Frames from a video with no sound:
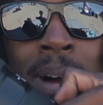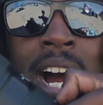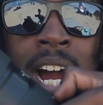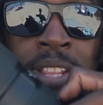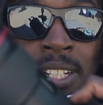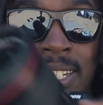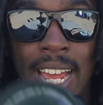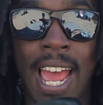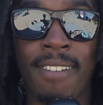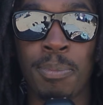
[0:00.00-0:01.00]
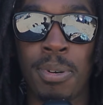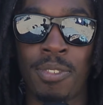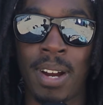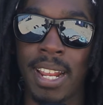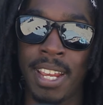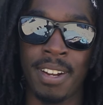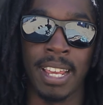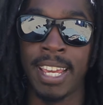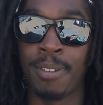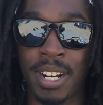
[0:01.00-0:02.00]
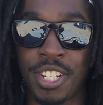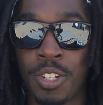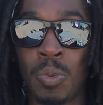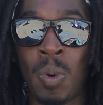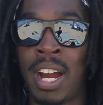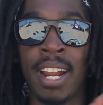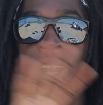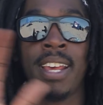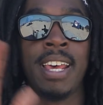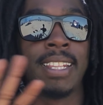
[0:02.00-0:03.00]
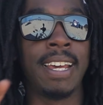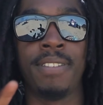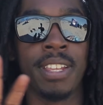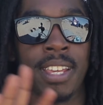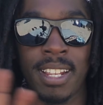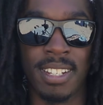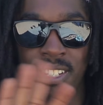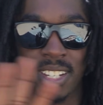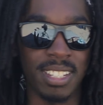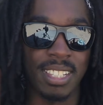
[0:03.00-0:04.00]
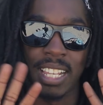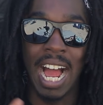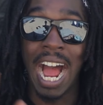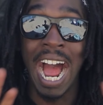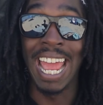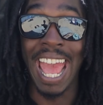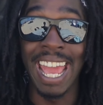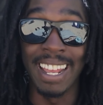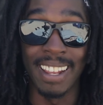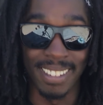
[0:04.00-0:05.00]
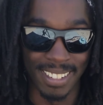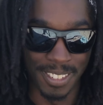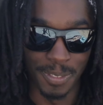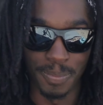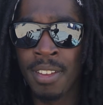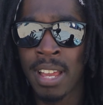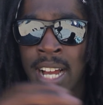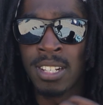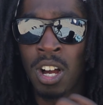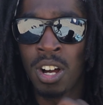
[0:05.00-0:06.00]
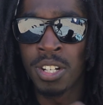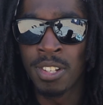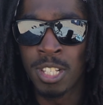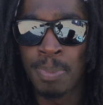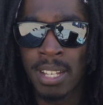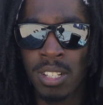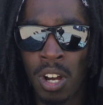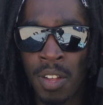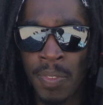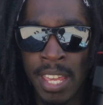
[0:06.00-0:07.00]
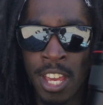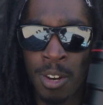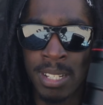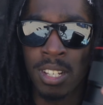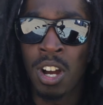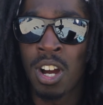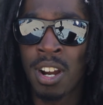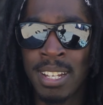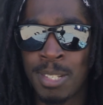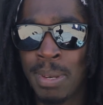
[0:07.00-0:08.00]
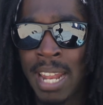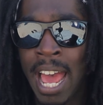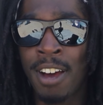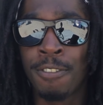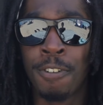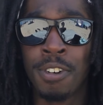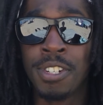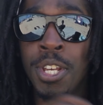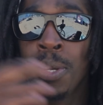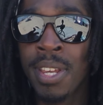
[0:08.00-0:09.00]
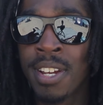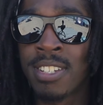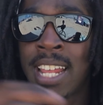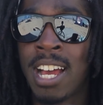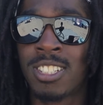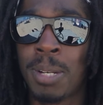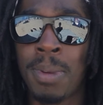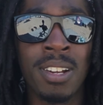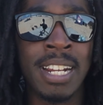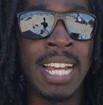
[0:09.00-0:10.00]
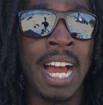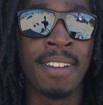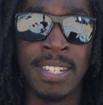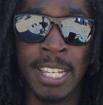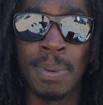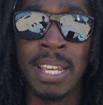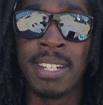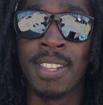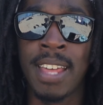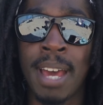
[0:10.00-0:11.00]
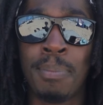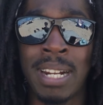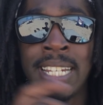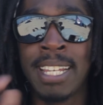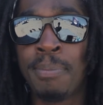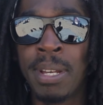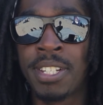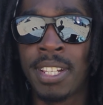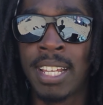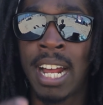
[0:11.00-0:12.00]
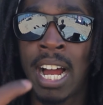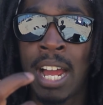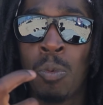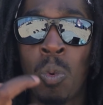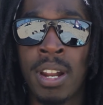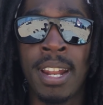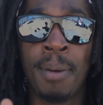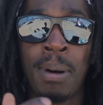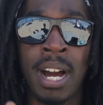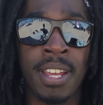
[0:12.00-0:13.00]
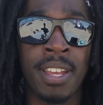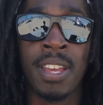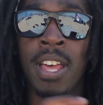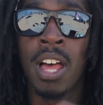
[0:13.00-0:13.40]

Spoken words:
behind the lens. I have to put it right here. And again, when I shoot wide, that vignette is just, I hate it. By now, you guys all know the specs on the EOS R. It's been out for 2 years now, so I'm not gonna dive deep into that, but I did mention that I wanted a body